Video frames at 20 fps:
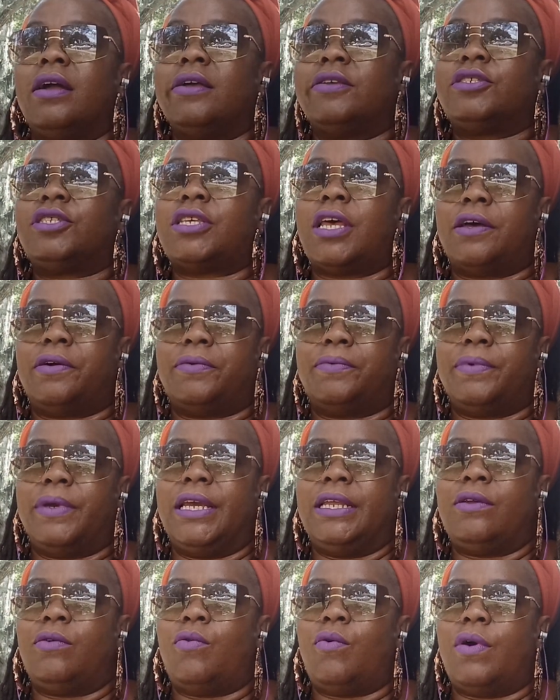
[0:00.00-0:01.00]
So,
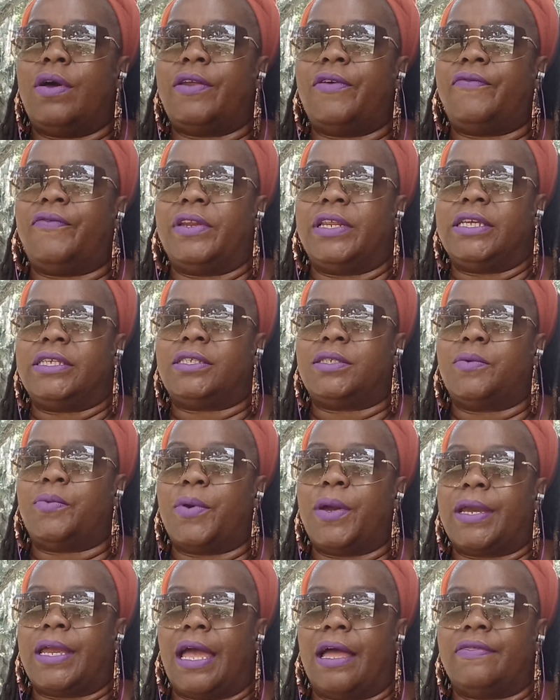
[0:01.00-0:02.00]
in order for this to
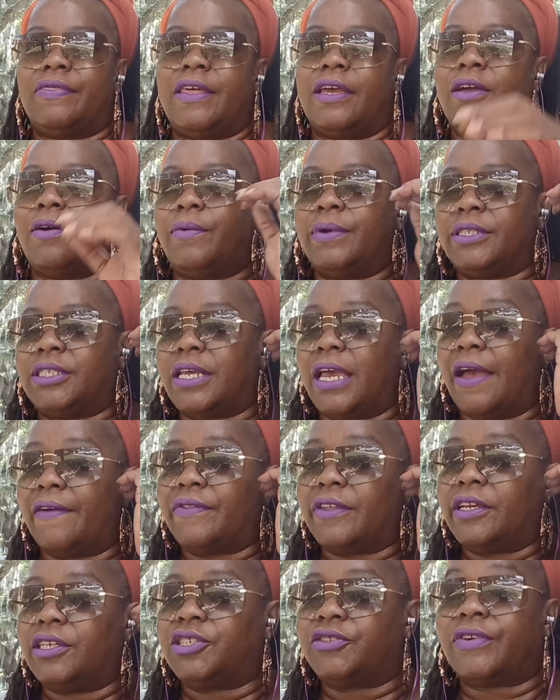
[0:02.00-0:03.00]
work out, they're going to
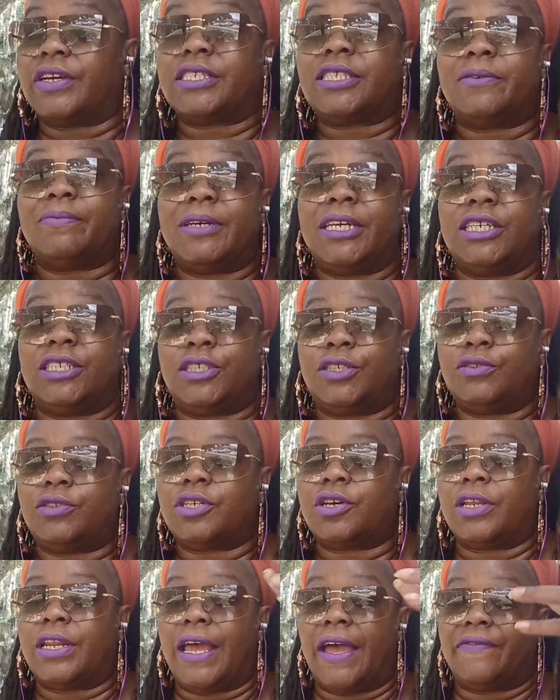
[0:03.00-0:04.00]
have to address some issues.
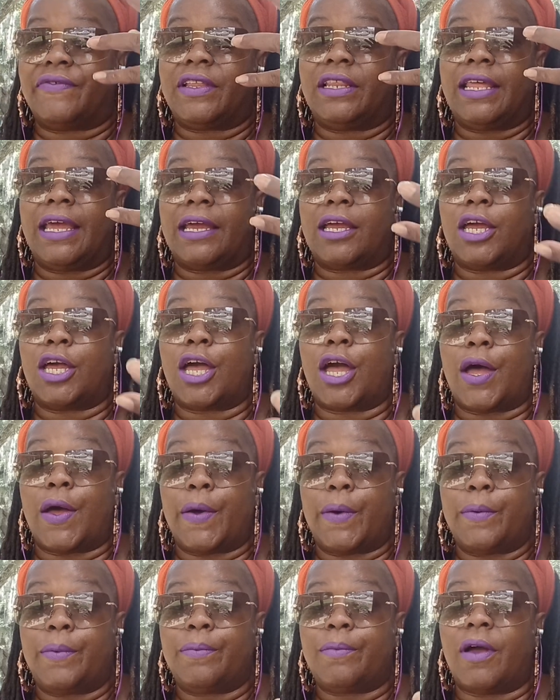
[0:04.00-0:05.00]
They're going to have to let
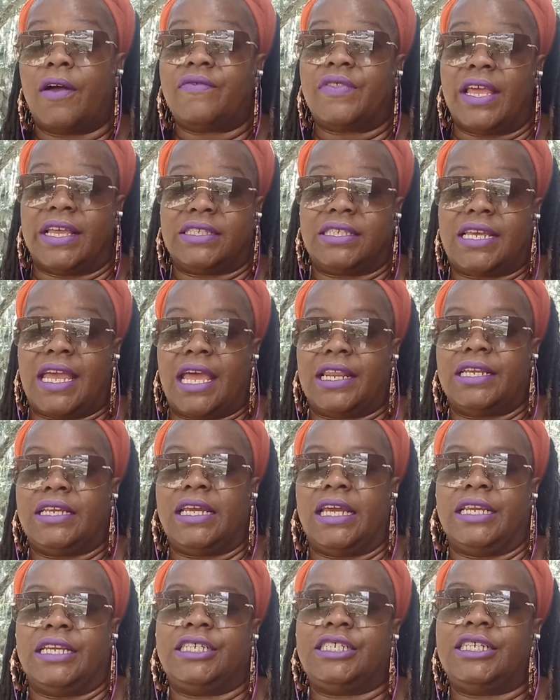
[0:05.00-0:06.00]
go of that scattered
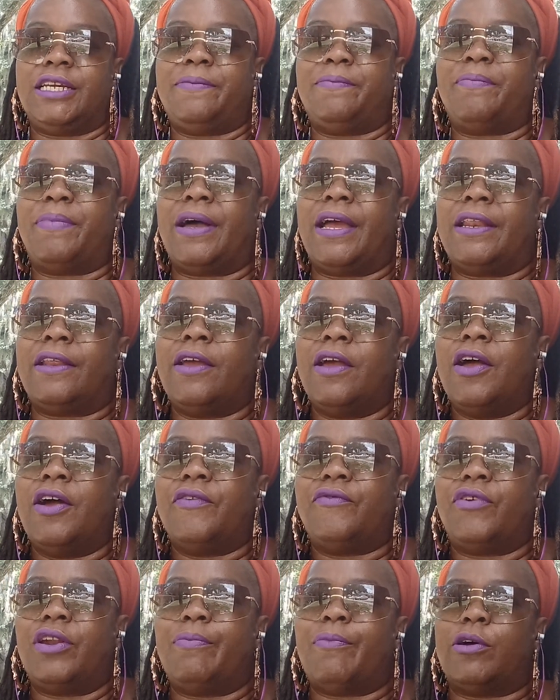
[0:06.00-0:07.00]
energy. But
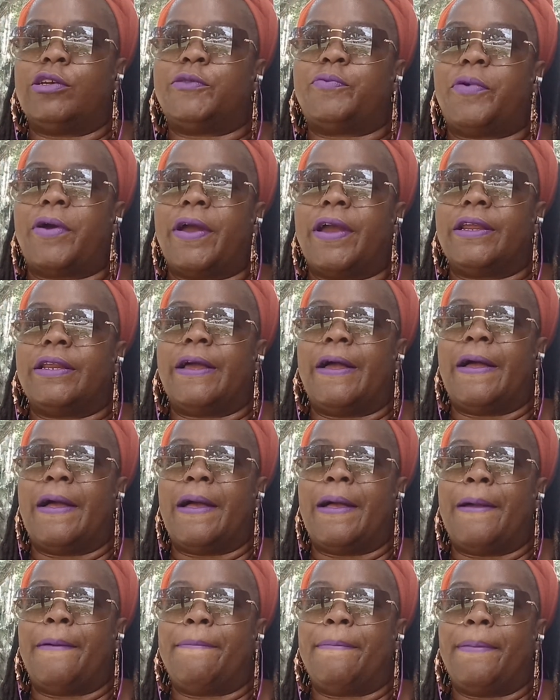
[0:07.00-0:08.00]
for the most part,
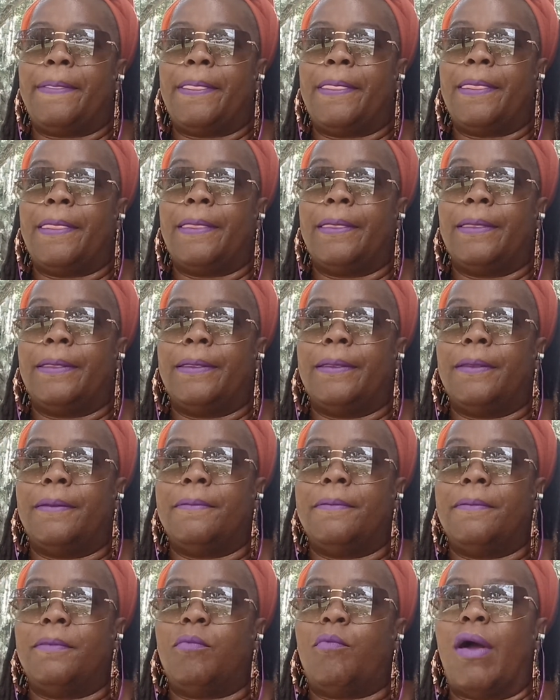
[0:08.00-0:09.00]

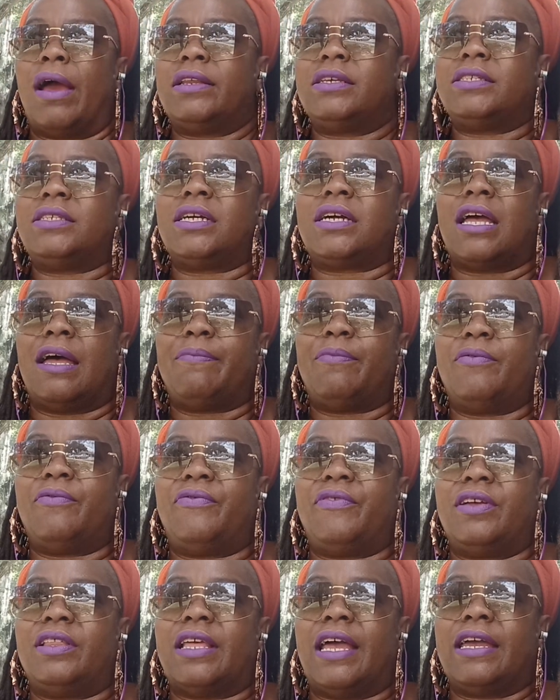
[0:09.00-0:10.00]
why does the couple
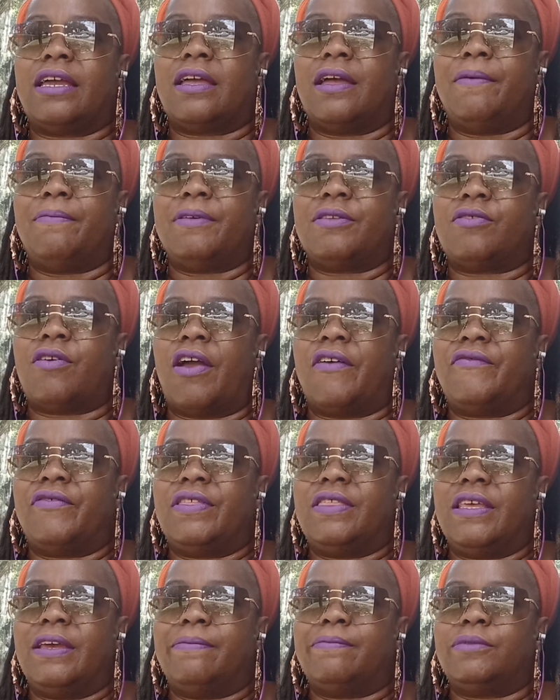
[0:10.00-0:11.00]
feel like it's hard
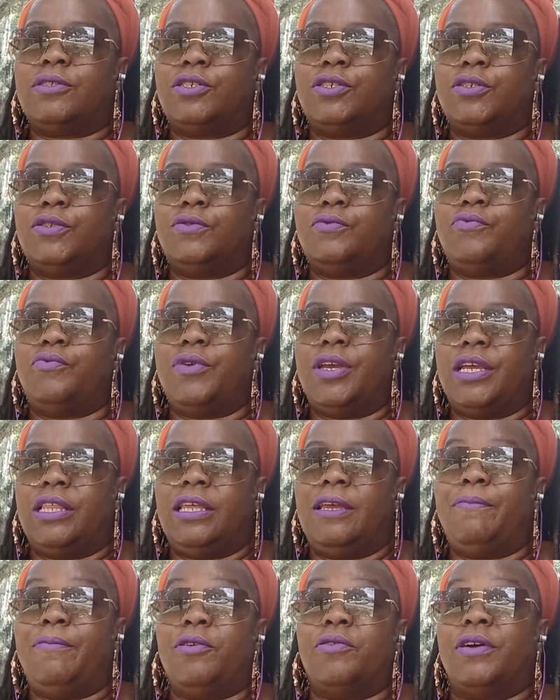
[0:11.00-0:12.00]
for them to
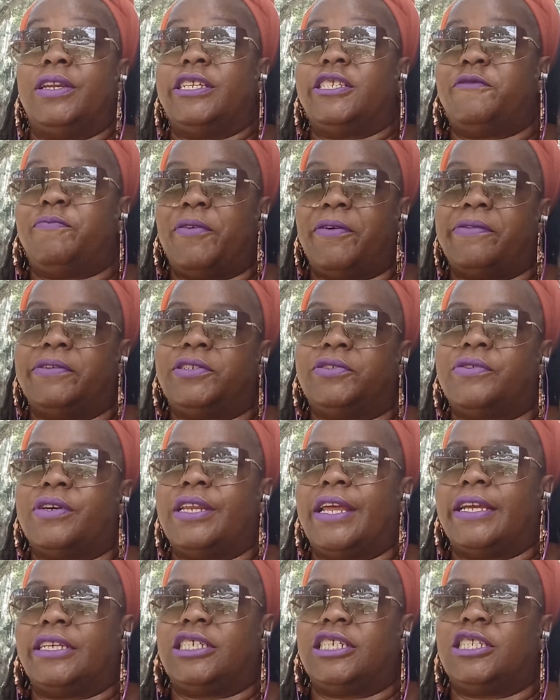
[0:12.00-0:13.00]
really be on a spiritual
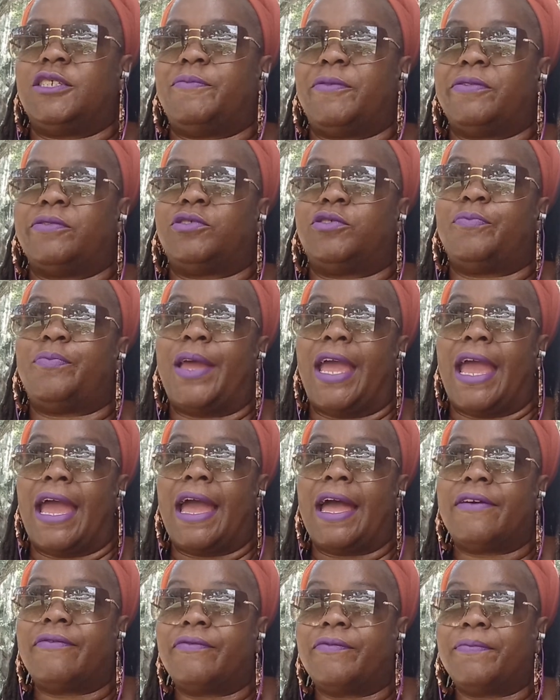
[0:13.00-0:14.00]
connection, a spiritual
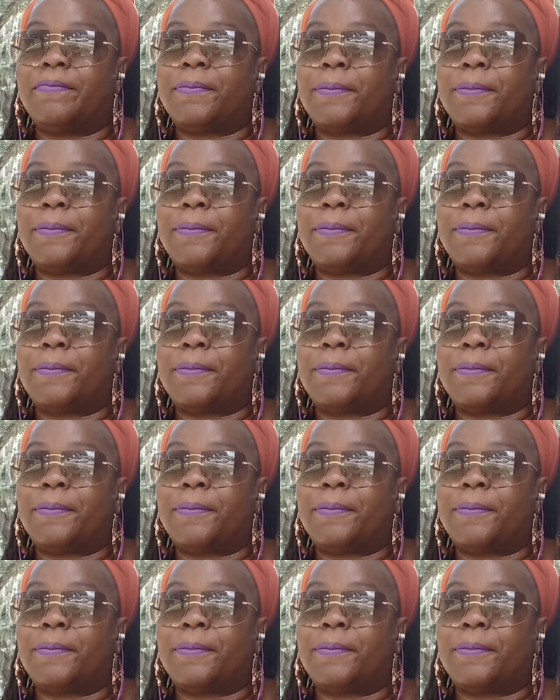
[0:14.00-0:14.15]
path,